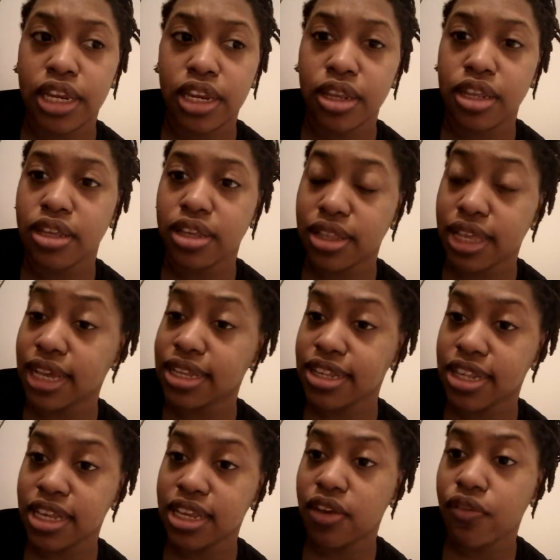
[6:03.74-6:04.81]
like I
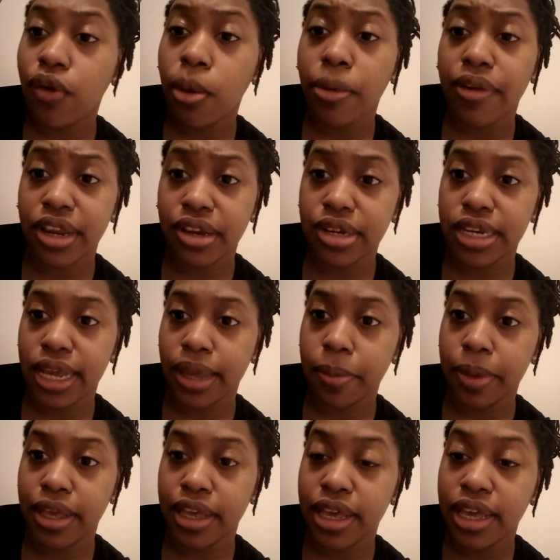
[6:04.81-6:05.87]
said, any form of
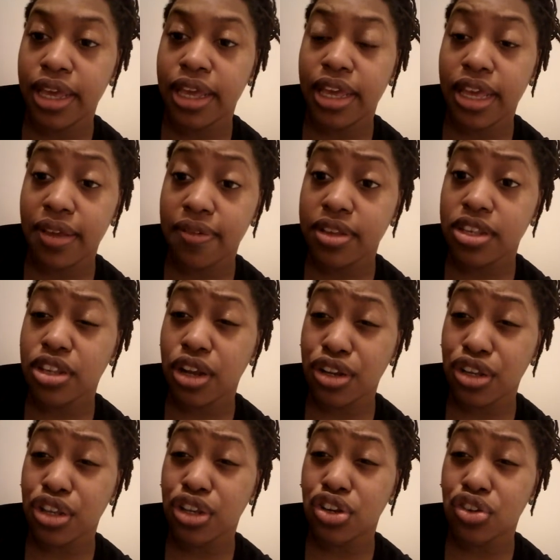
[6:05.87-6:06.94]
entertainment, if it
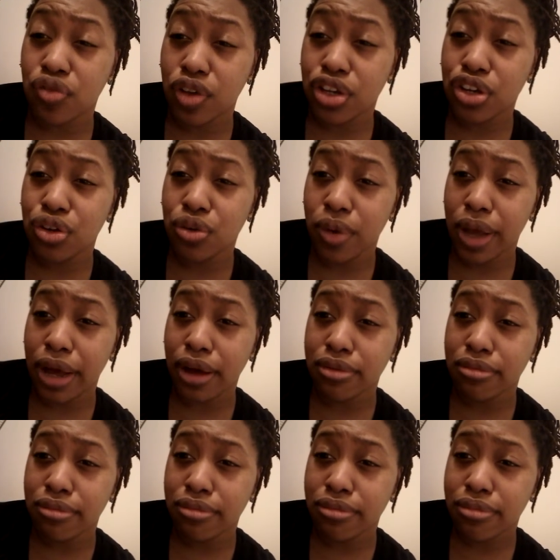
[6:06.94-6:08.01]
starts to stress you out,
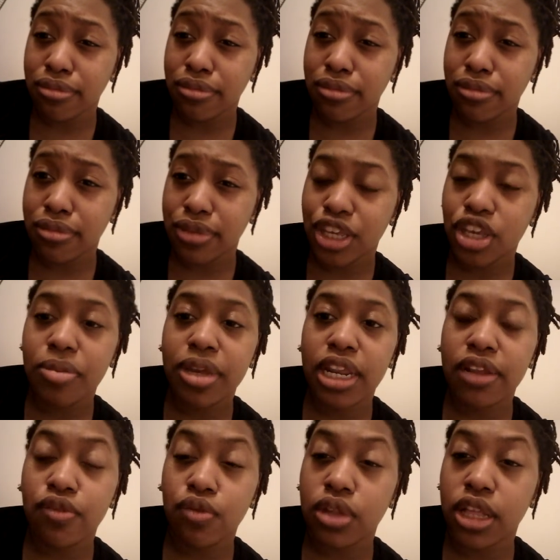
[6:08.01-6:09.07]
you may
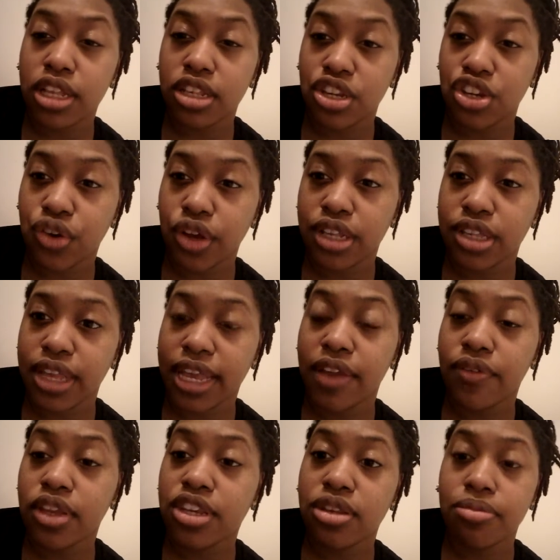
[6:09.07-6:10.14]
not even realize it's stress. Like
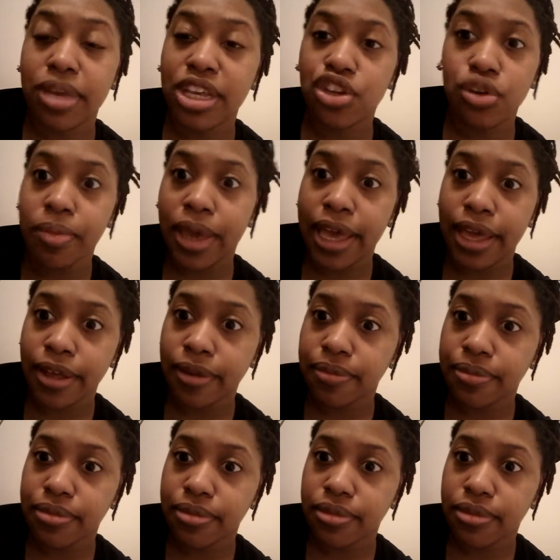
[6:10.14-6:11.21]
if it just makes you mad.
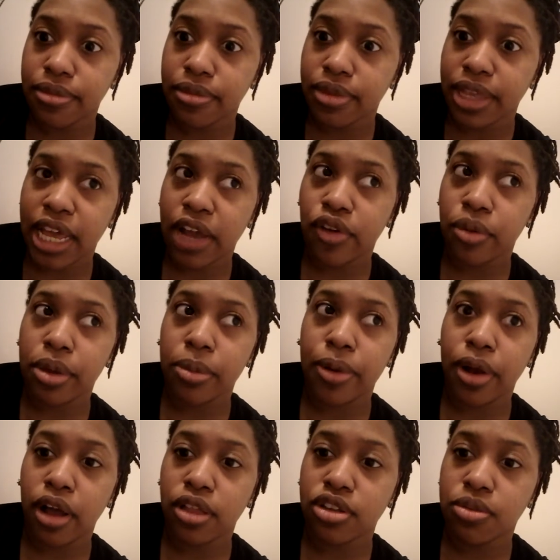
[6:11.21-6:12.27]
Like I
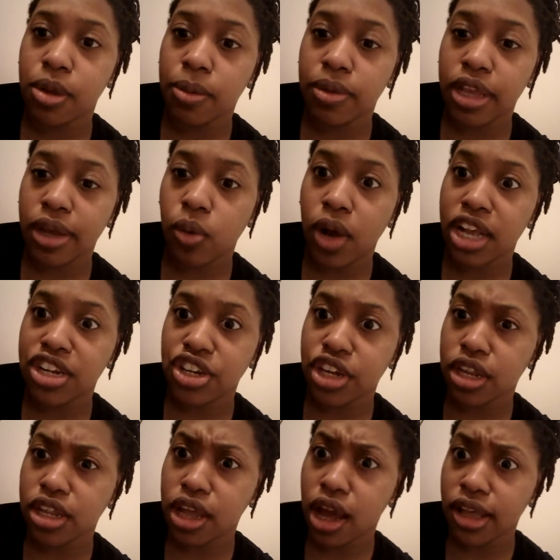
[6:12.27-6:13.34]
remember all those people that
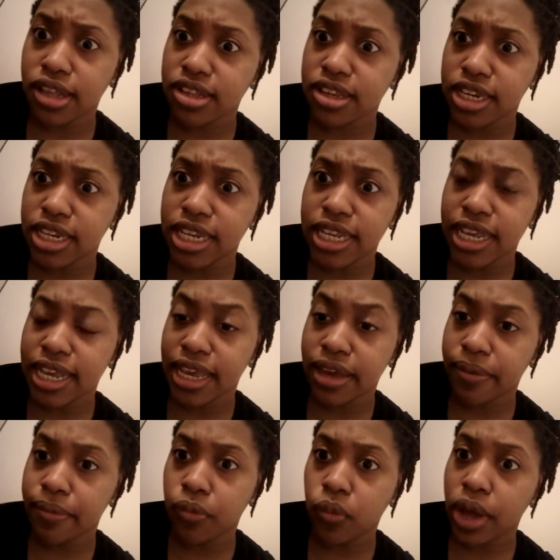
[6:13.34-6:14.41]
watched Lost
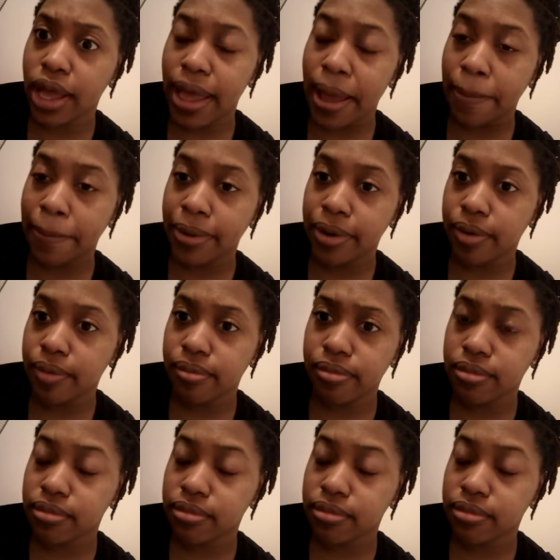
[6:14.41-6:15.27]
and what happened